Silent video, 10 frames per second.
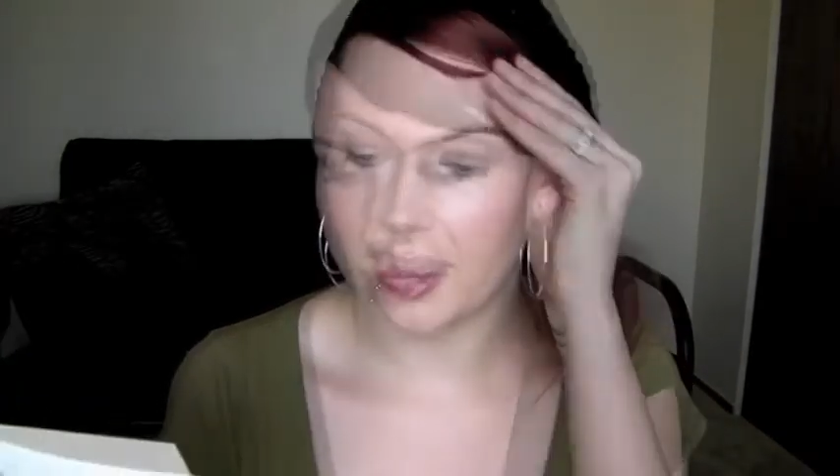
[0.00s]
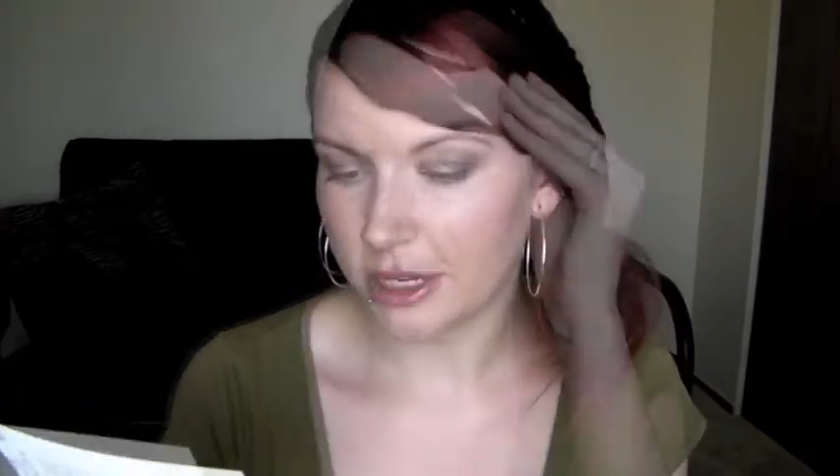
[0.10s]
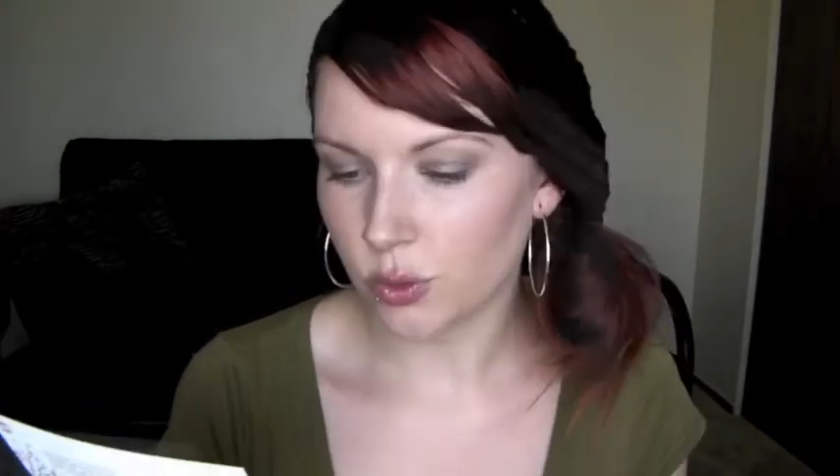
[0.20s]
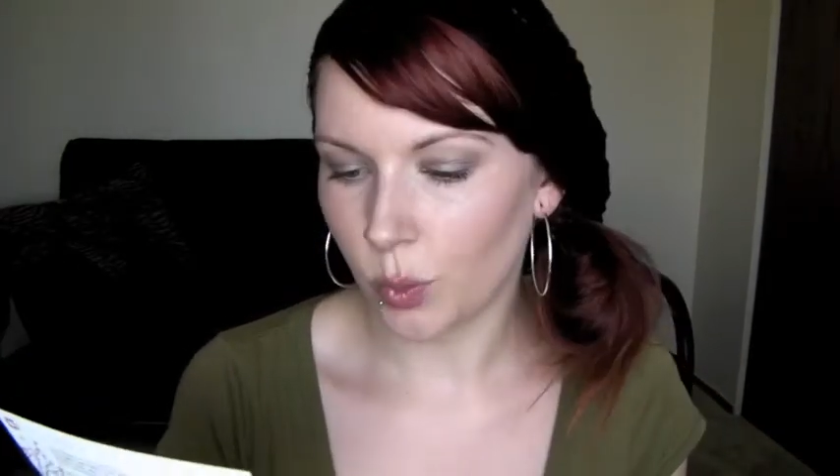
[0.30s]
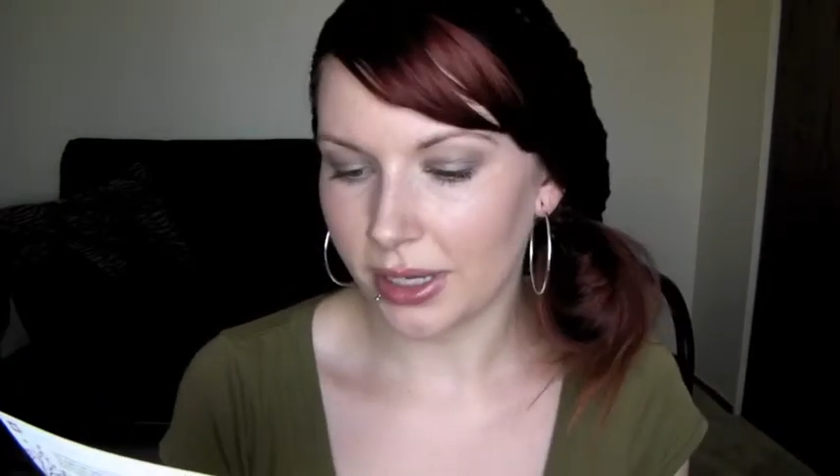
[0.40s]
It
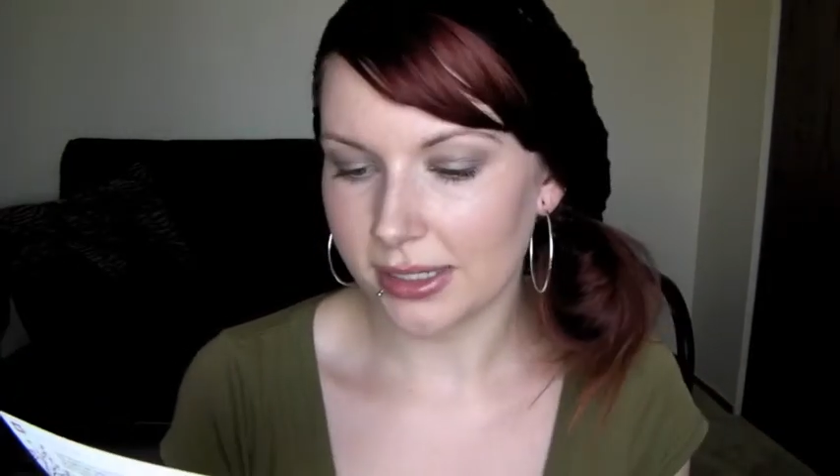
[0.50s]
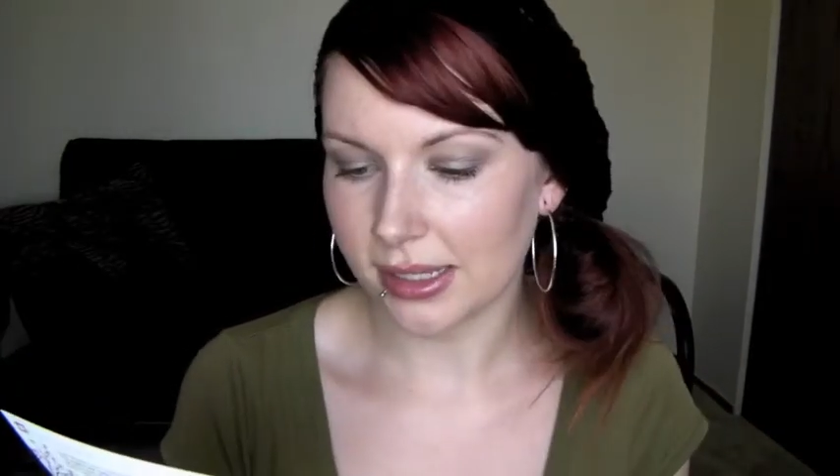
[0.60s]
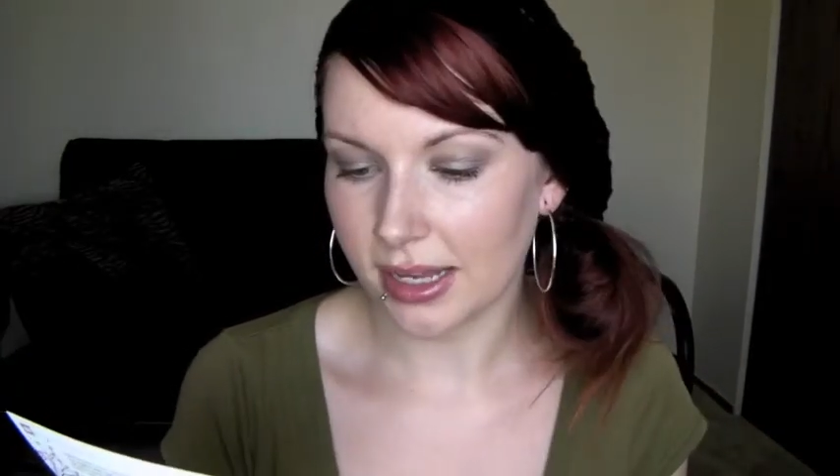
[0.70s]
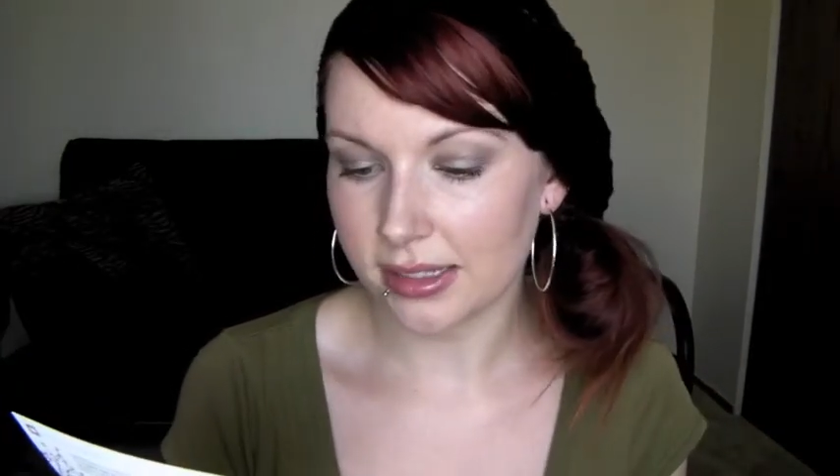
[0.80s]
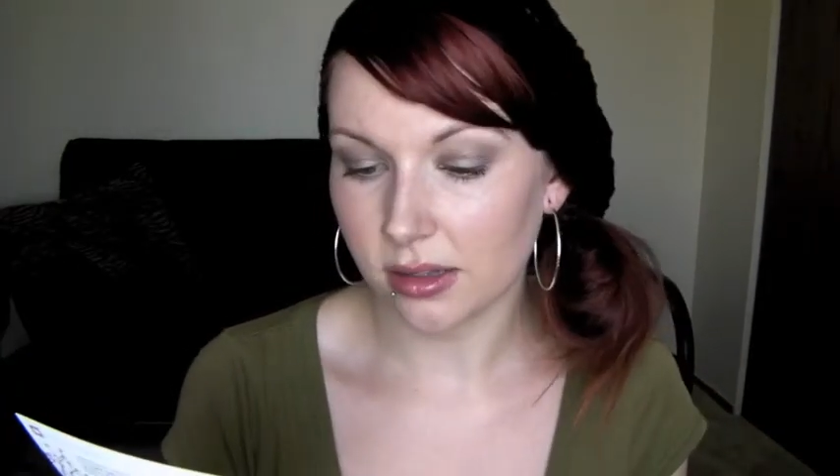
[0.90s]
says, waste
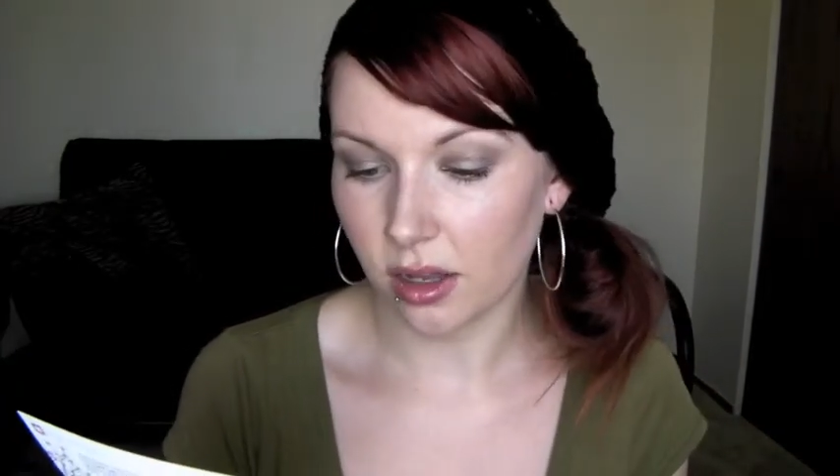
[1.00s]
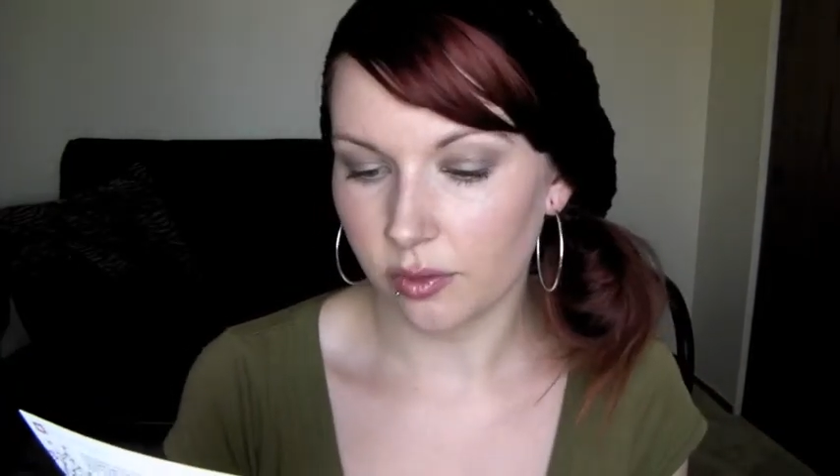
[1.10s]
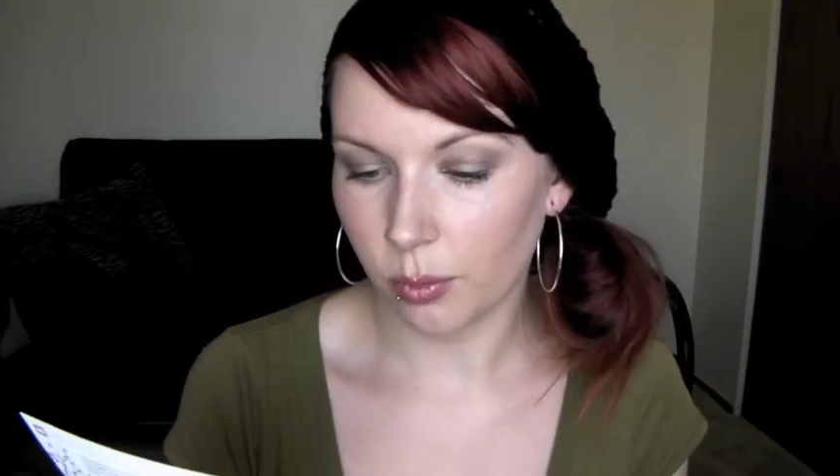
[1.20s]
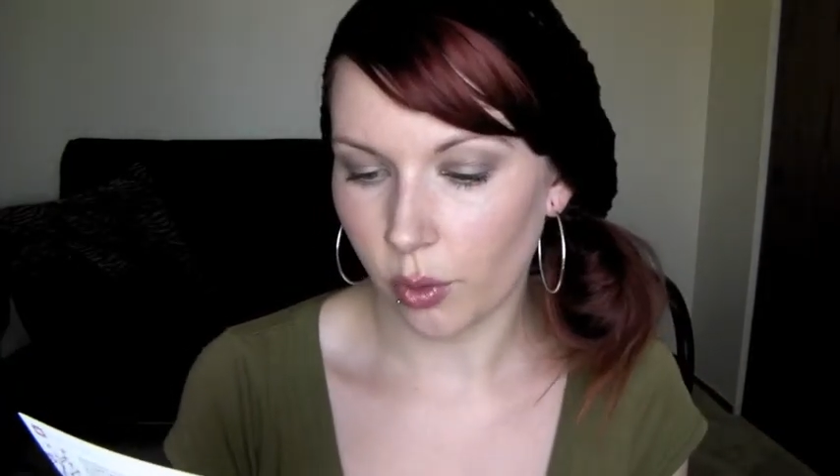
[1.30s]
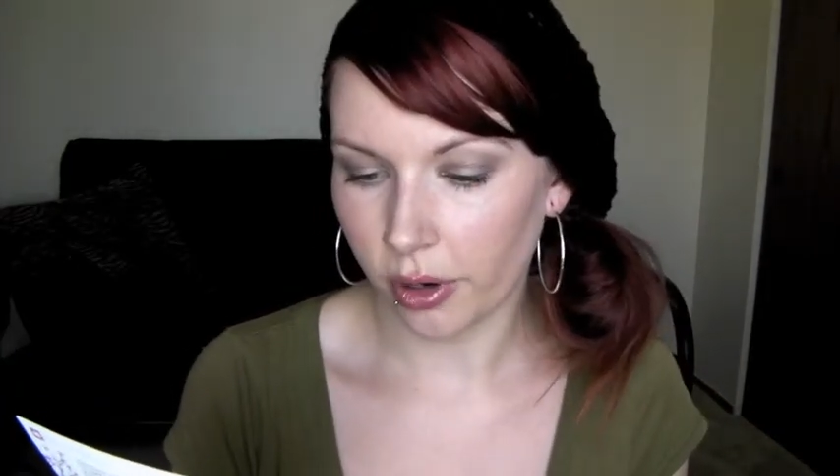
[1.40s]
less,
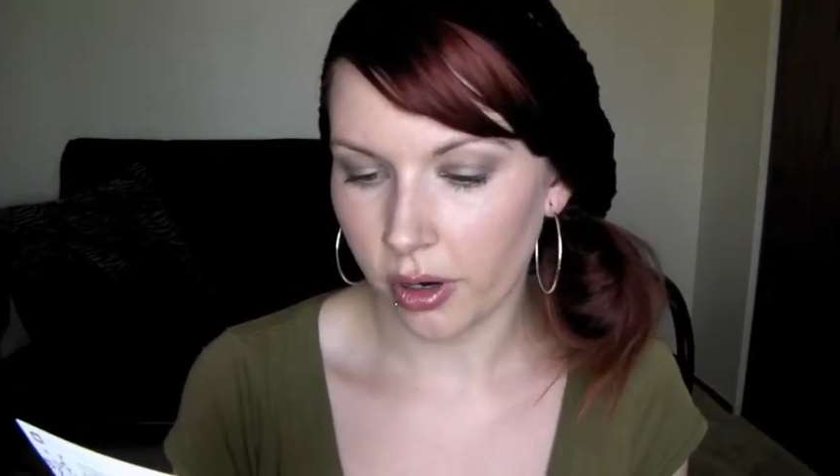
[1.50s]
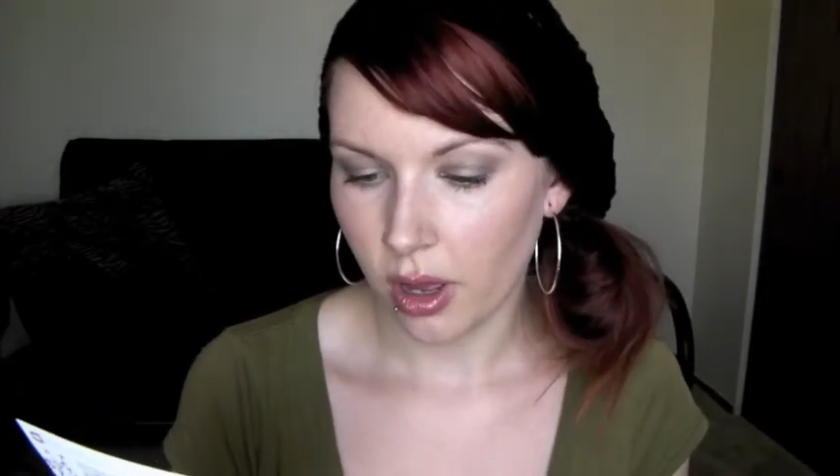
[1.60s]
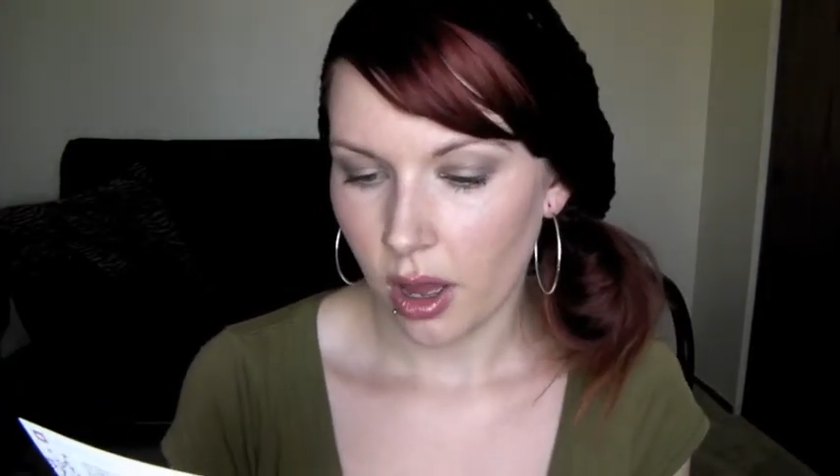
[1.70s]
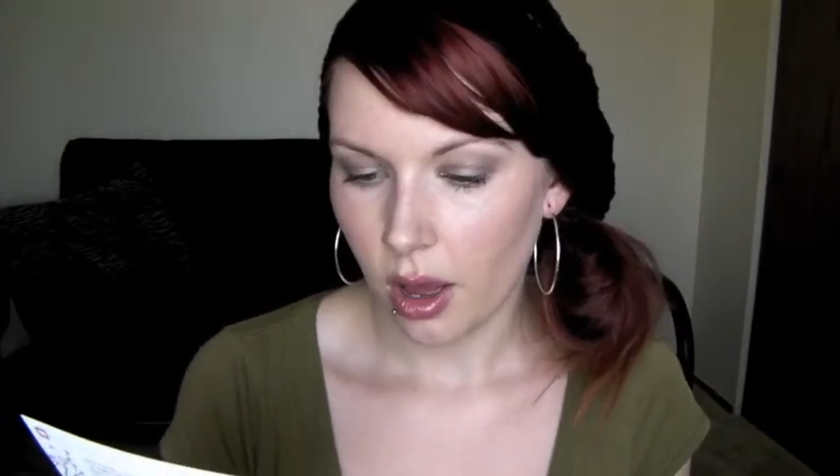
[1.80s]
love more.